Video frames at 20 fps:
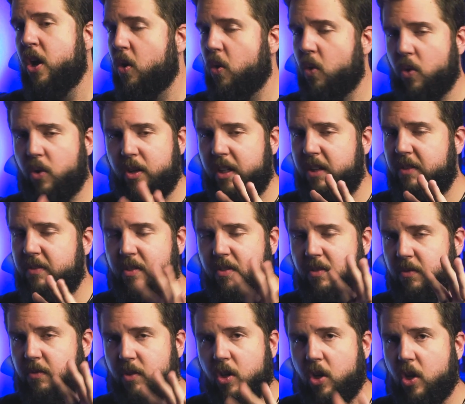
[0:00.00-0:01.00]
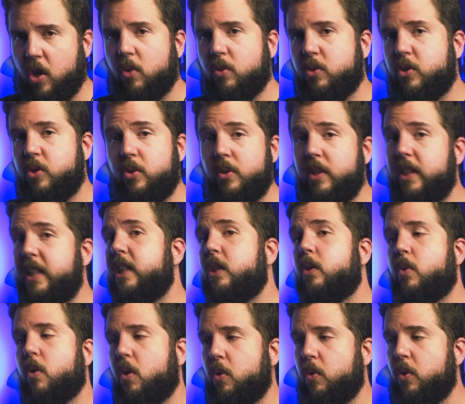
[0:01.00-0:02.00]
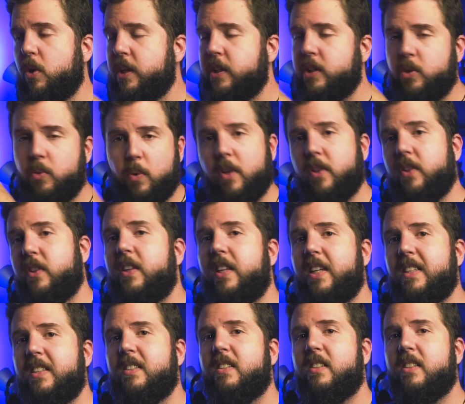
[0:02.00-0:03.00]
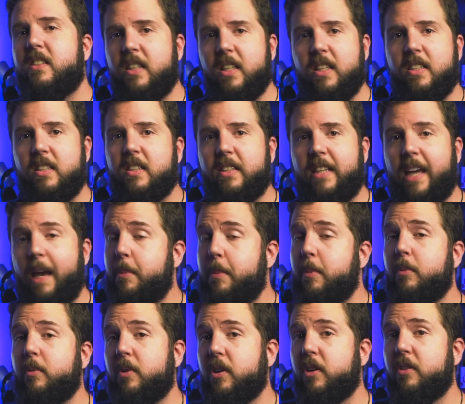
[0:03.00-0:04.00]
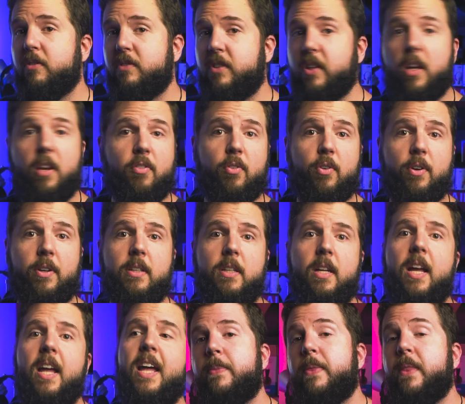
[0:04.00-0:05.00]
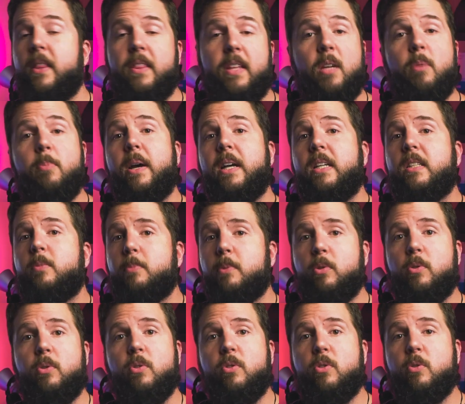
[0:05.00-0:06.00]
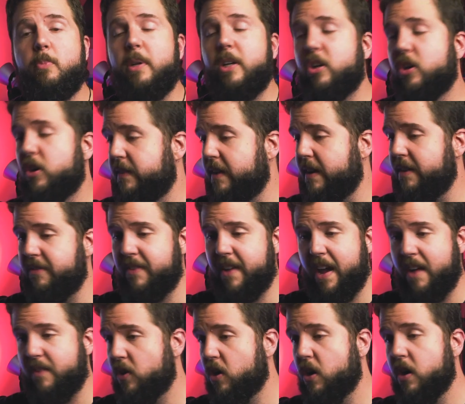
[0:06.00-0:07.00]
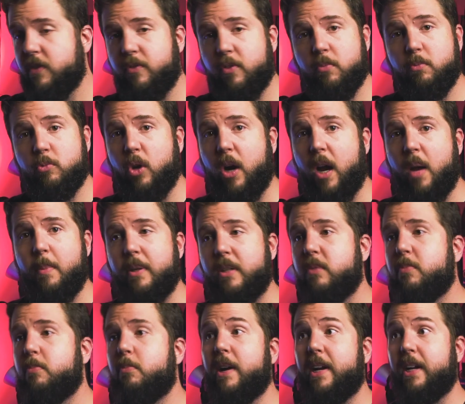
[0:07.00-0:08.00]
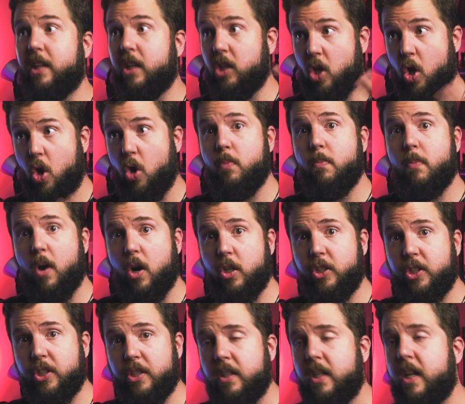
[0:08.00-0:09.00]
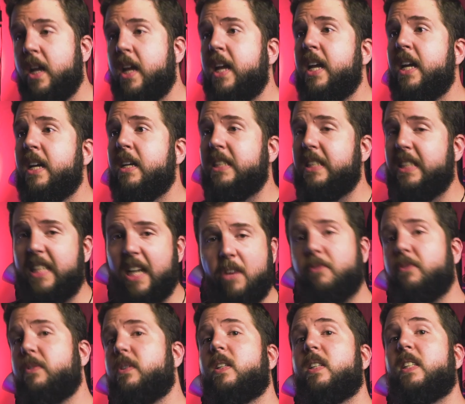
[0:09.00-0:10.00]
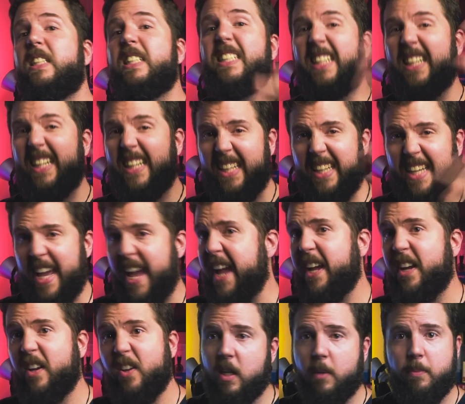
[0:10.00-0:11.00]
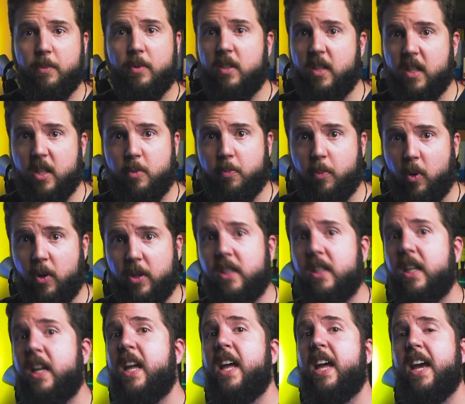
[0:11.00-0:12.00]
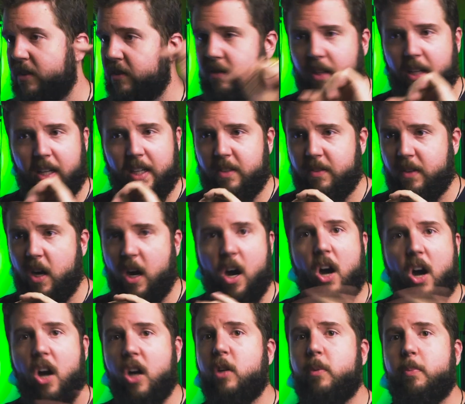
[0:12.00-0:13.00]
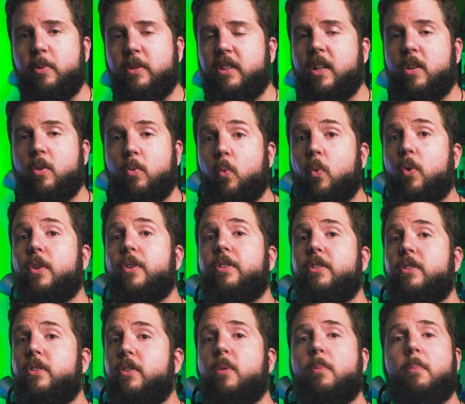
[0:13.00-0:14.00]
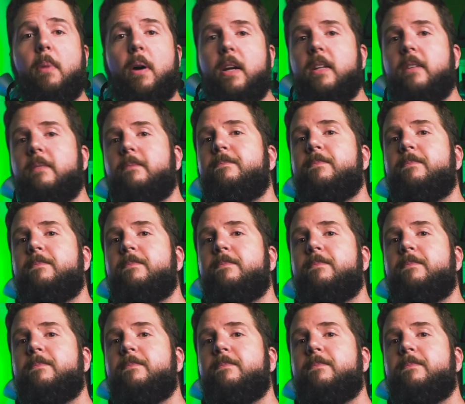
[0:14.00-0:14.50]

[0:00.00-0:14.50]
or even close to equal to what this is capable of delivering. The best Bluetooth speaker I've ever heard from Tribit by a long margin. Definitely the king up to this point. Like 100% worth your money.